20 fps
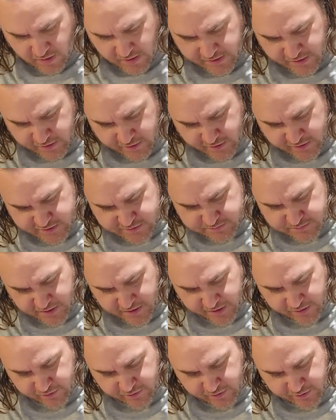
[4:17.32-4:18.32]
And it doesn't
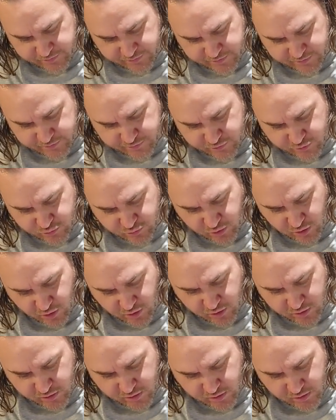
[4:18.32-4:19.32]
matter if it's too
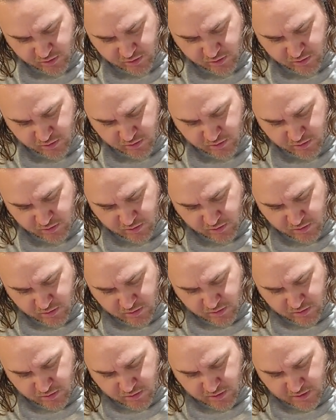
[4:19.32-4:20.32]
long.
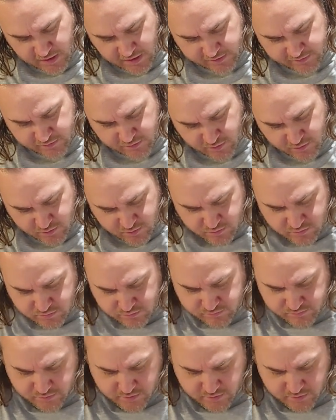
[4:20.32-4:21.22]
It has no